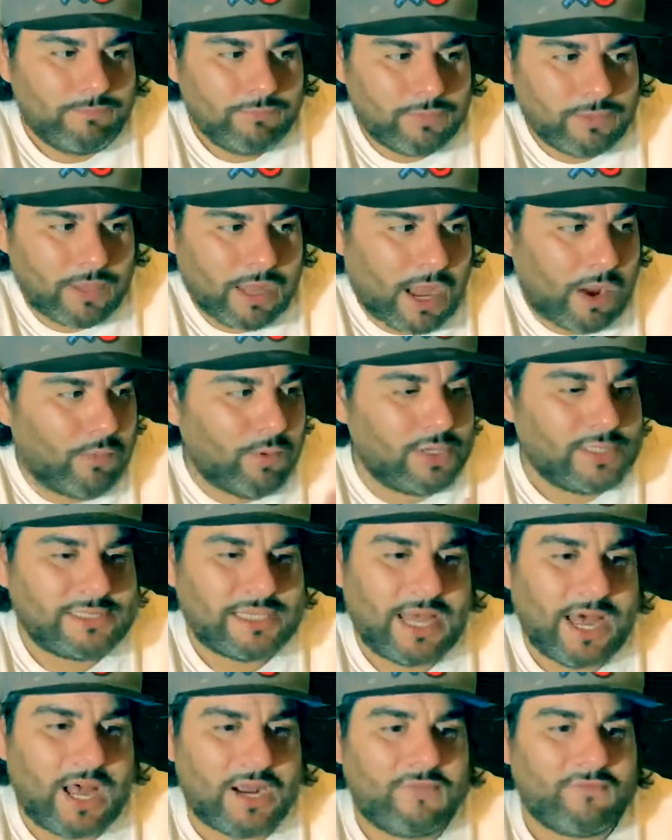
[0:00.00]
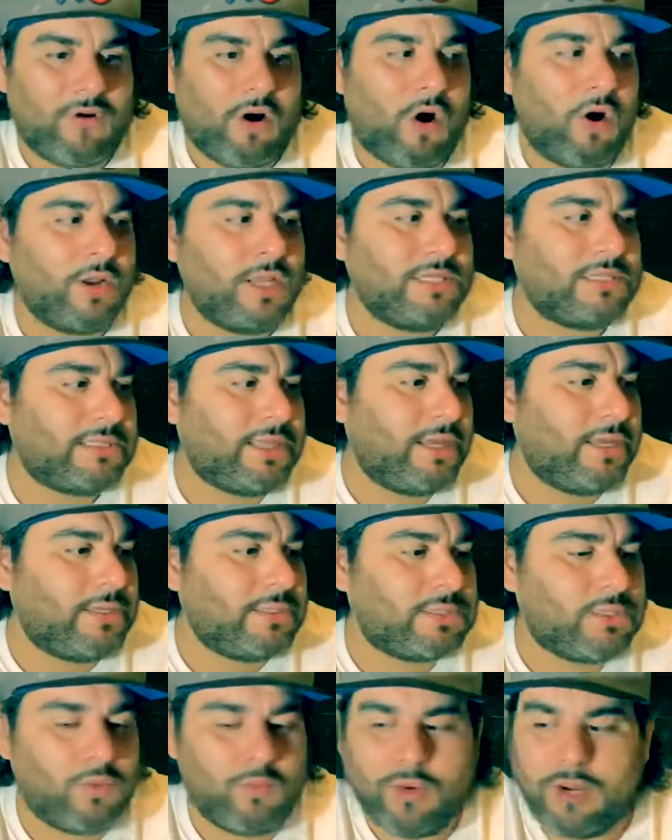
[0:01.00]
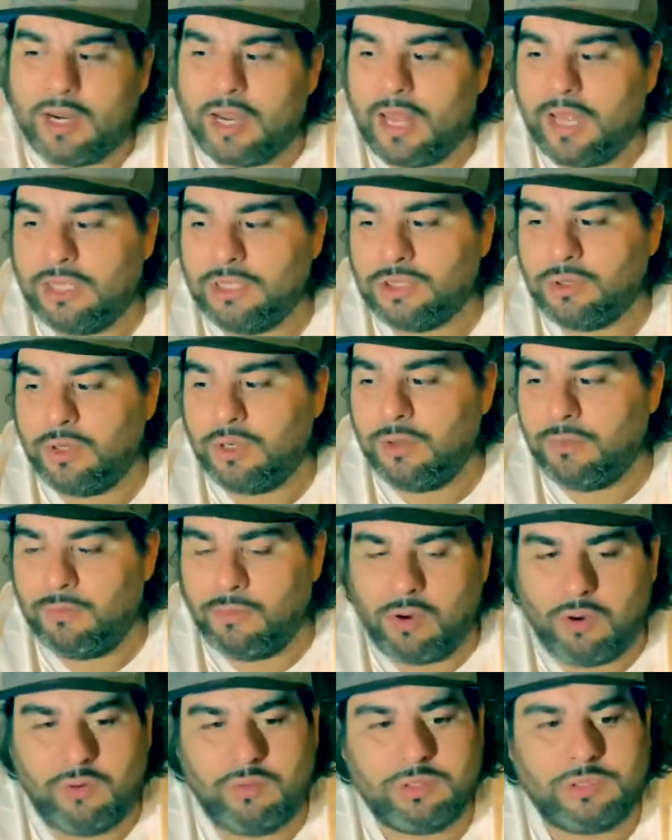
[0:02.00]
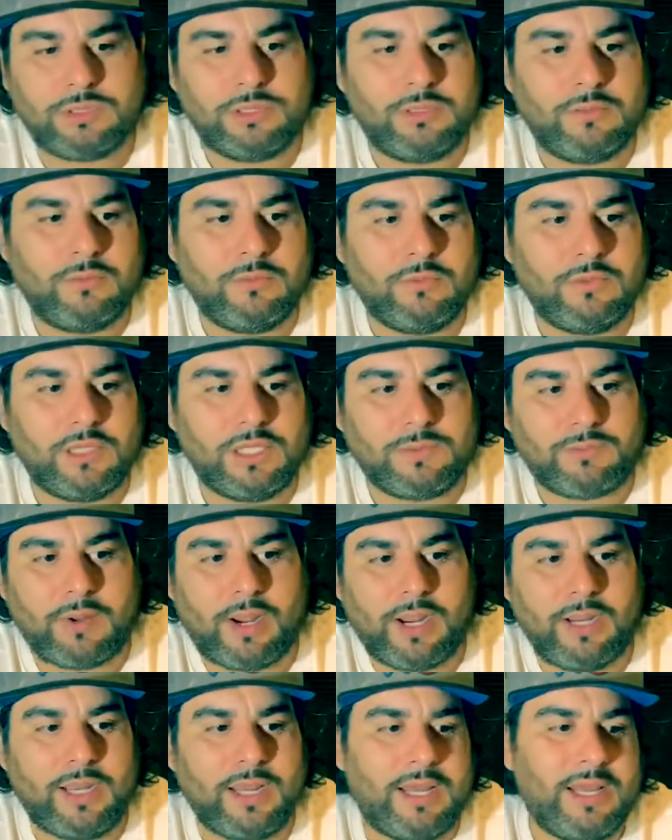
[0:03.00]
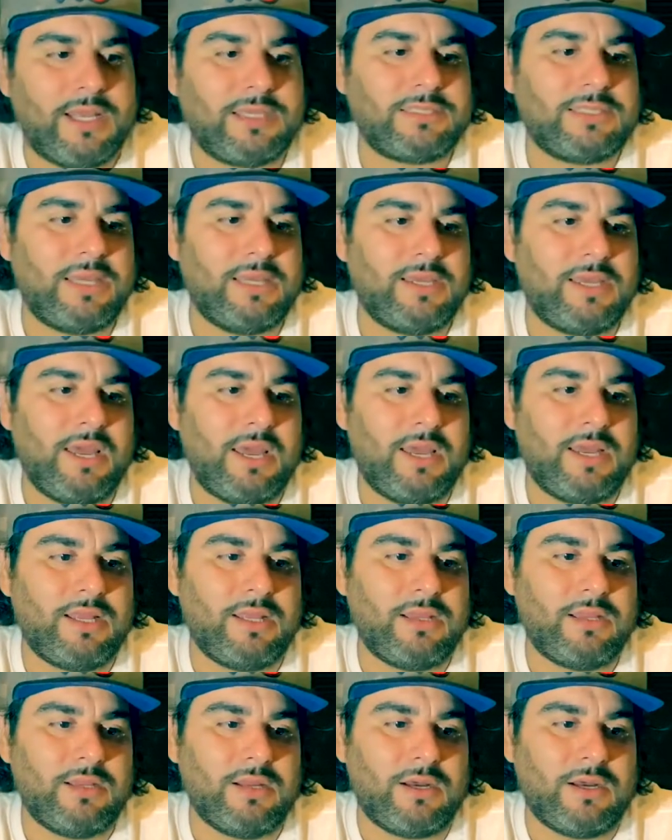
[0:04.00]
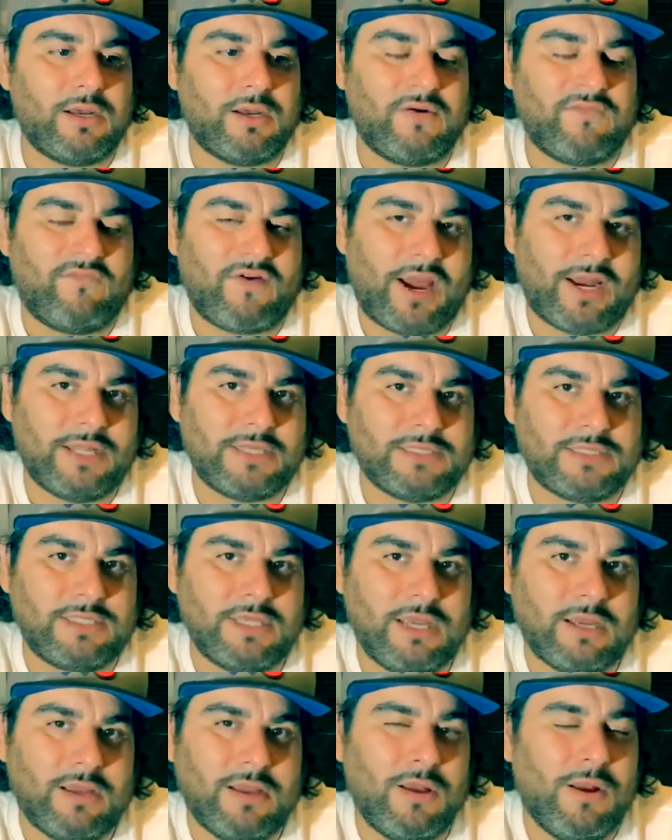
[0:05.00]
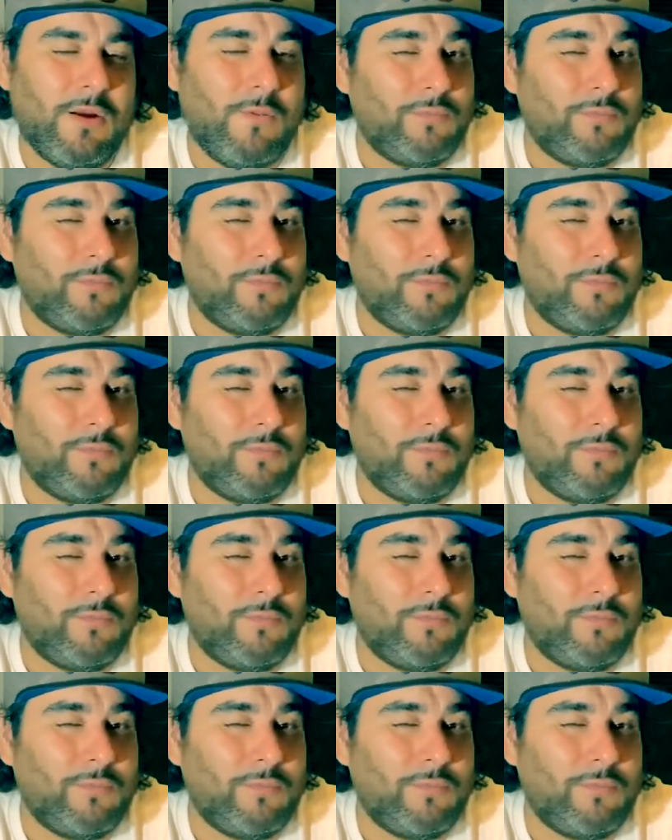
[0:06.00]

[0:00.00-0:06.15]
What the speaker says: I will say, out of all these things, the one I enjoy the most is probably the SNK fighting stick.